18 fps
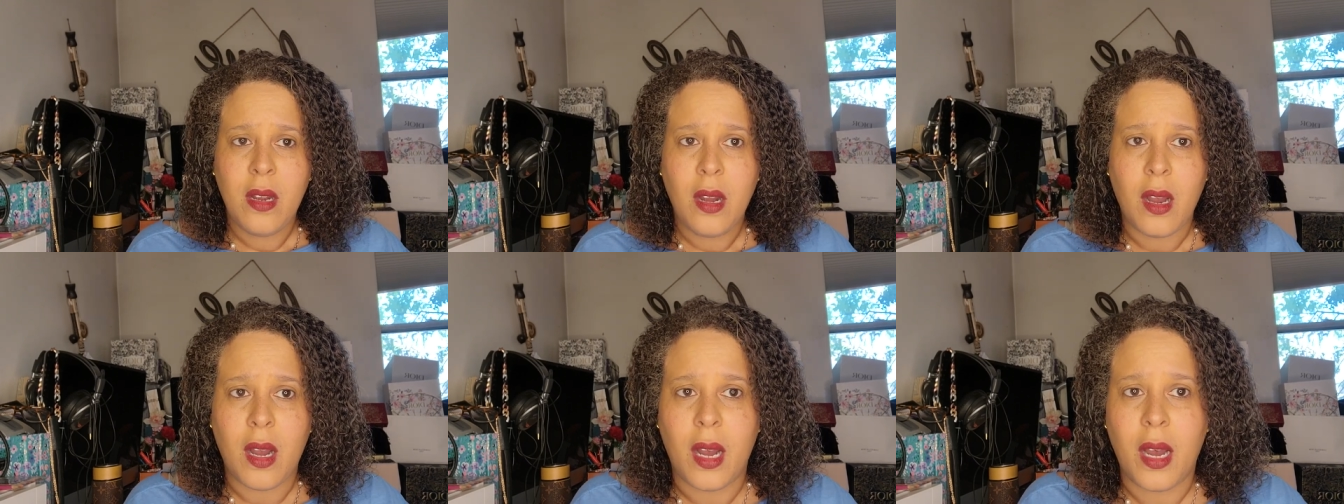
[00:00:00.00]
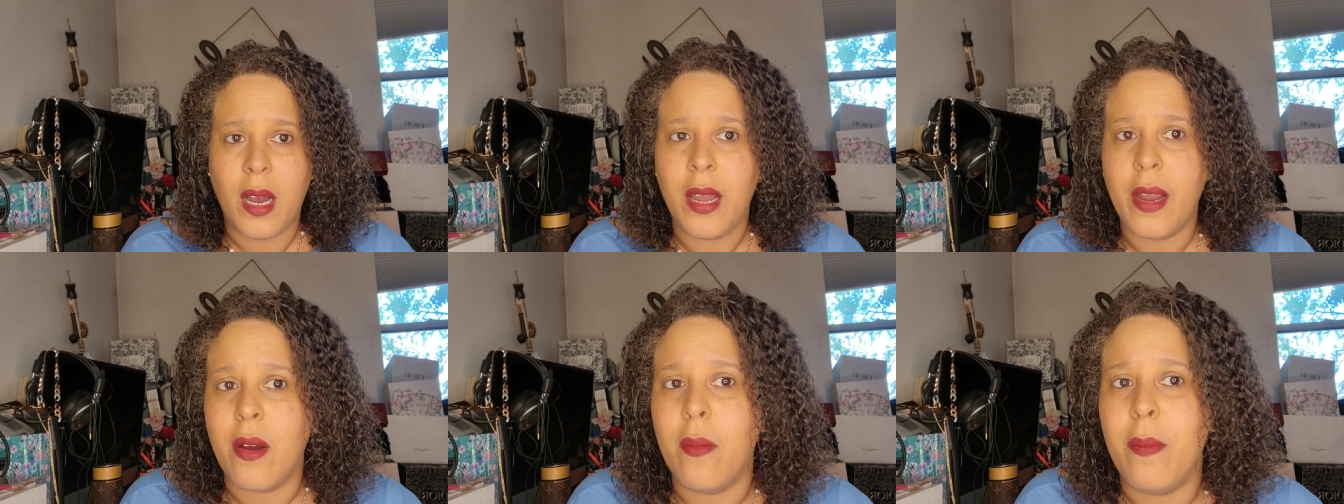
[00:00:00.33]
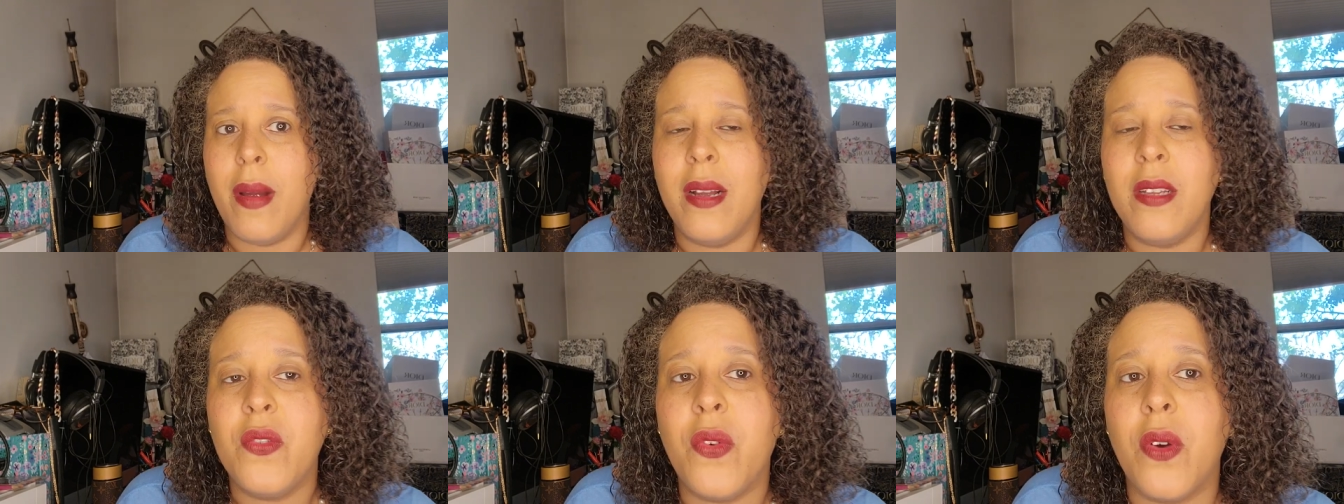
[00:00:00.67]
uh,
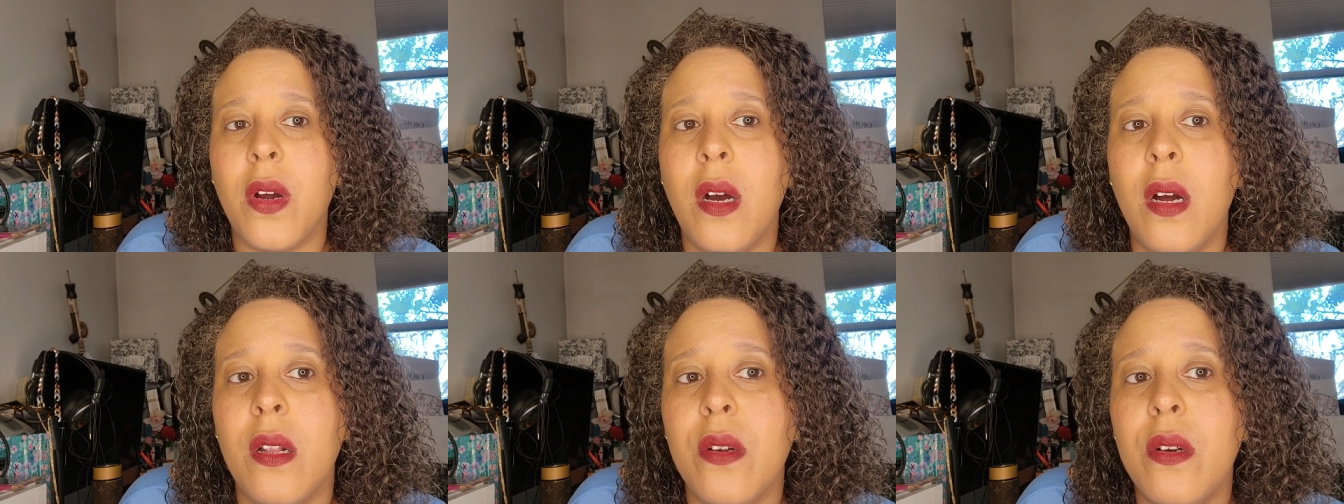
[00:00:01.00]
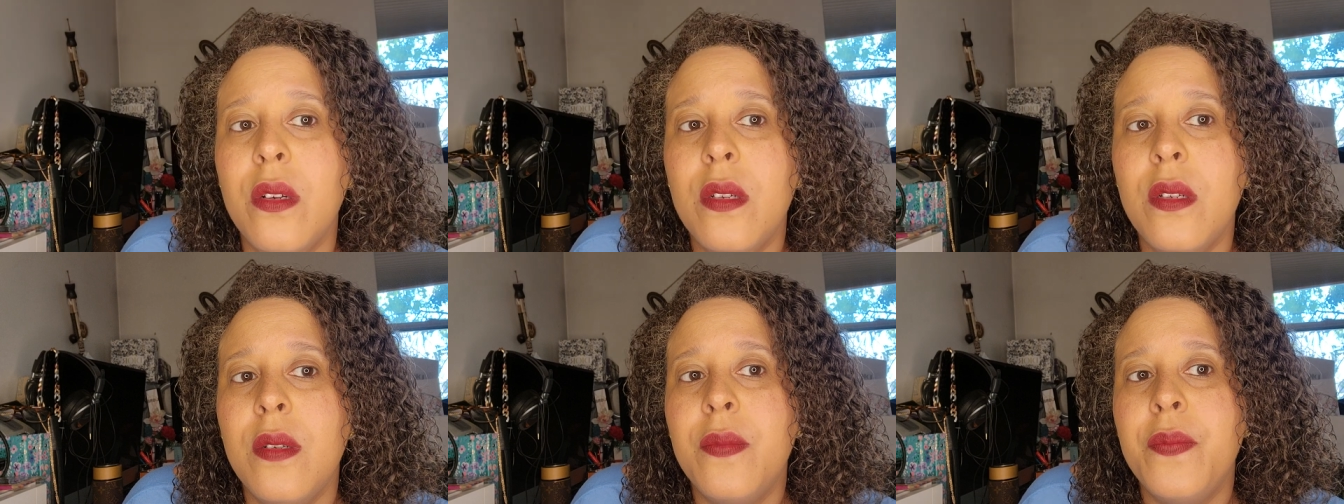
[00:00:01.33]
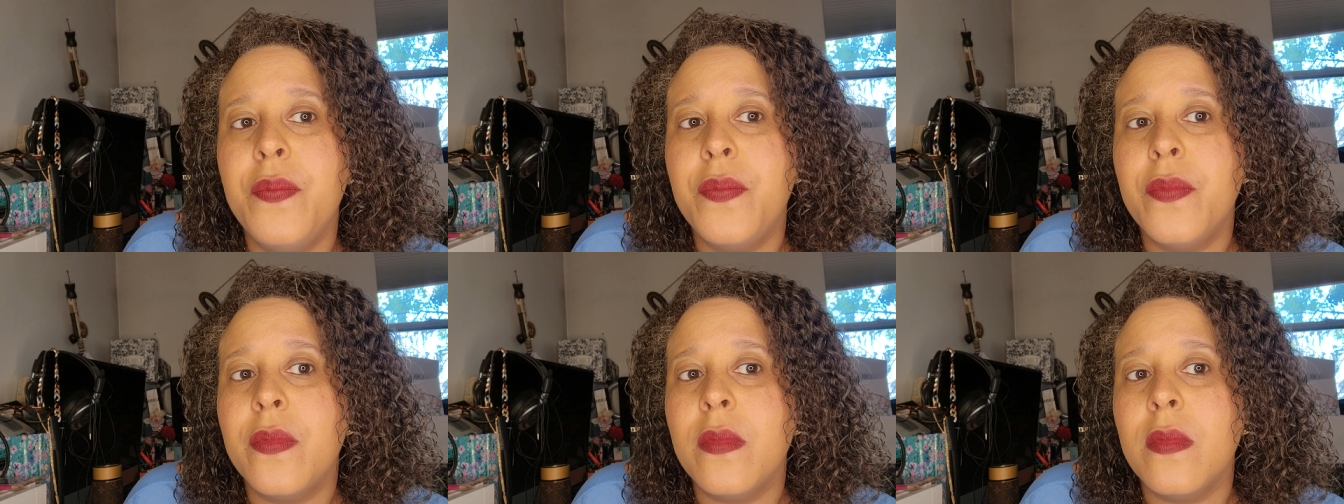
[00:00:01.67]
Hermes for colors.
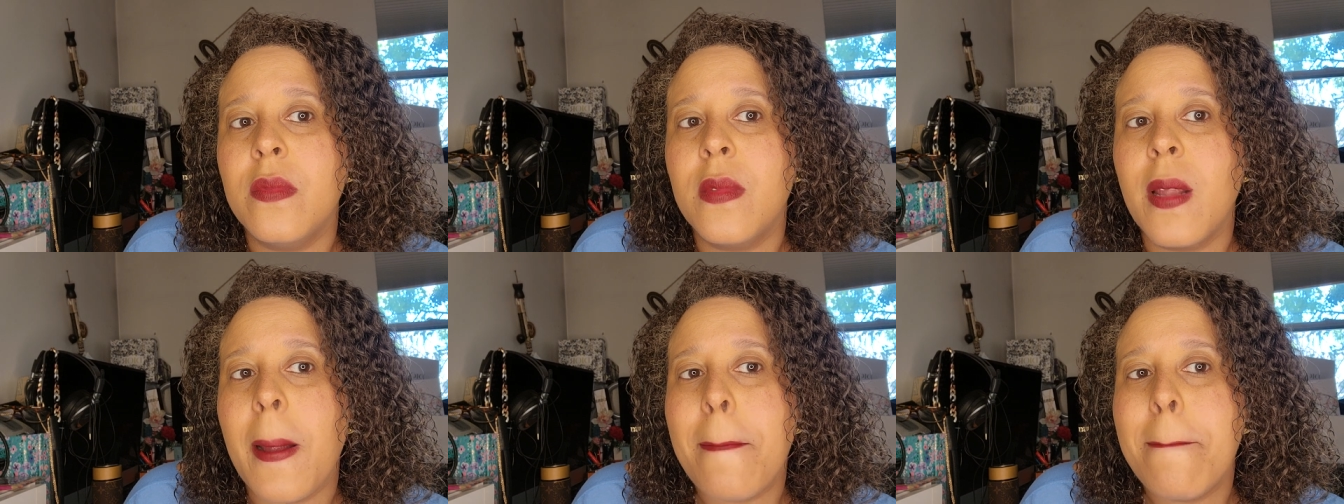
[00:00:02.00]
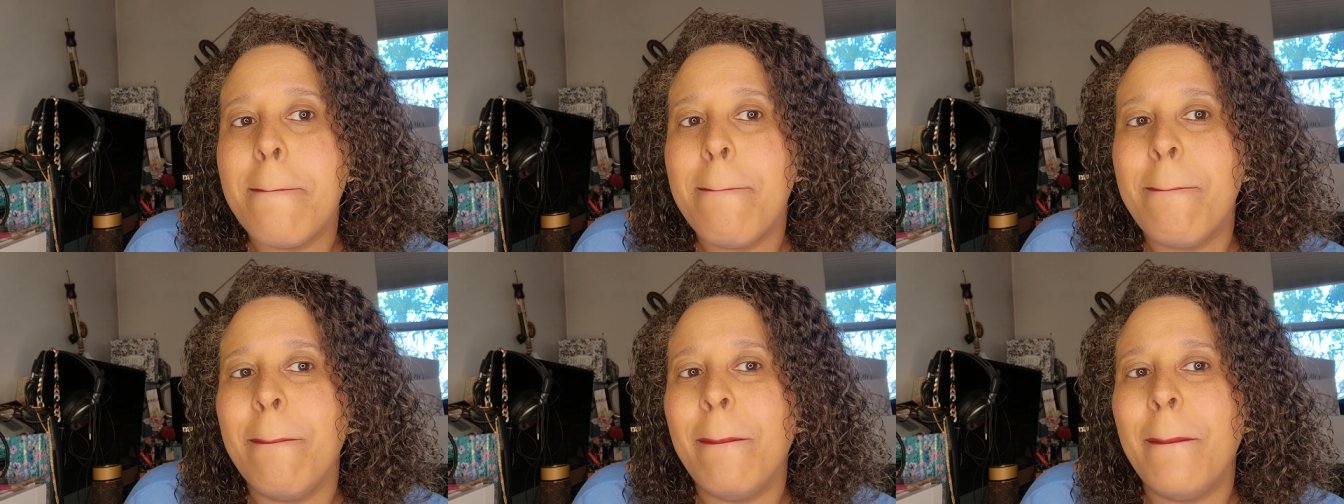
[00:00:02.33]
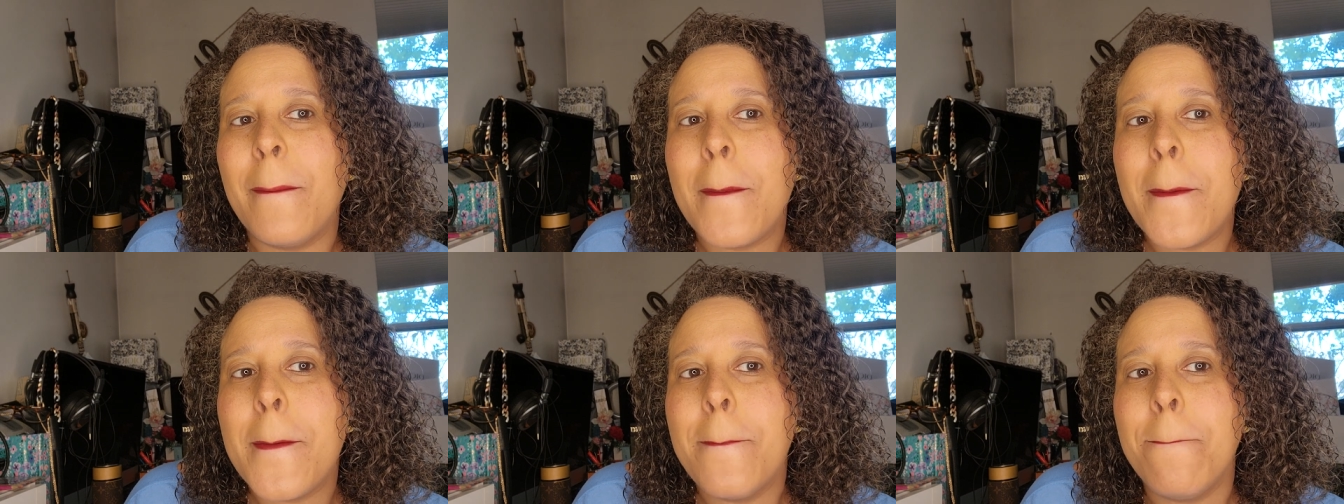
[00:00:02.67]

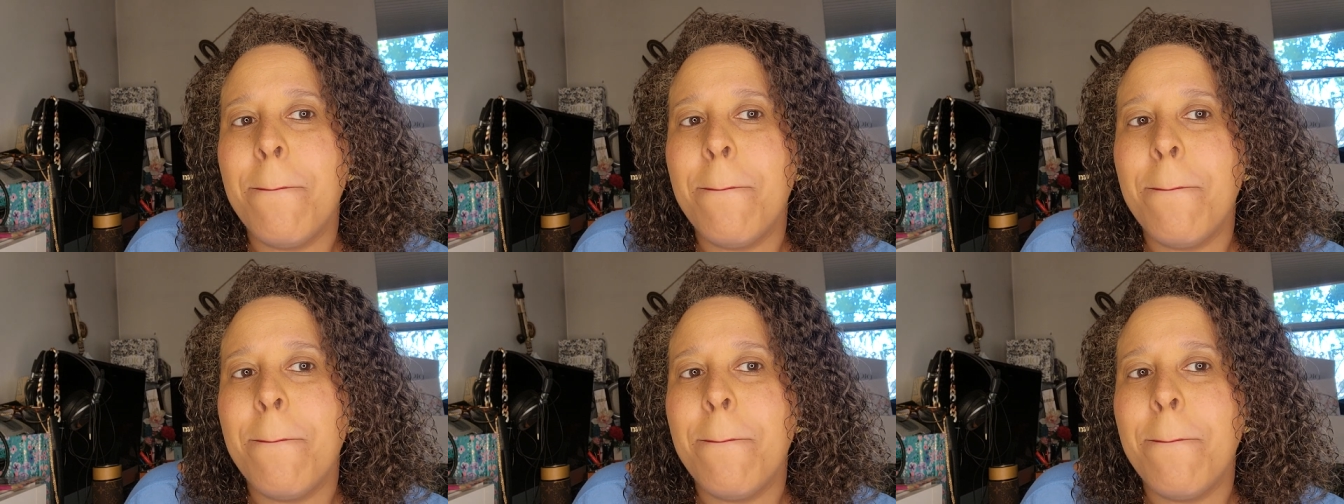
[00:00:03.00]
Mm.